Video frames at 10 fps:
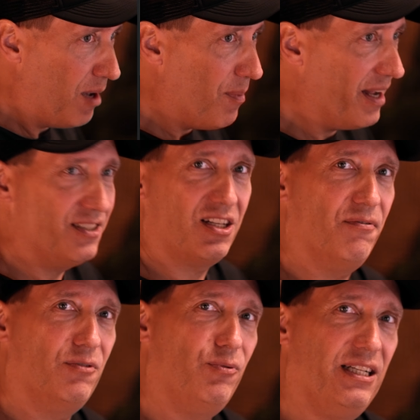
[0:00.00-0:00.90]
harmonics
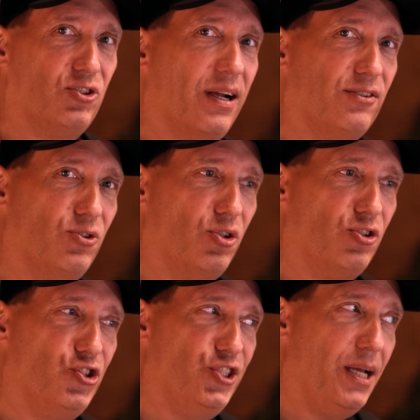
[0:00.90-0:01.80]
of it, really trying to sort of
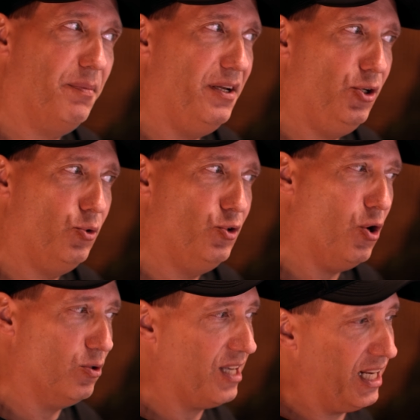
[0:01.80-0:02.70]
shape new
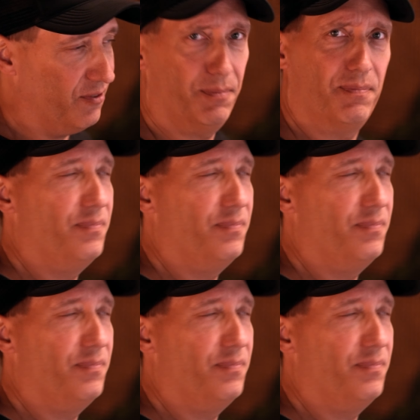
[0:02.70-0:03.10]
notes out of it.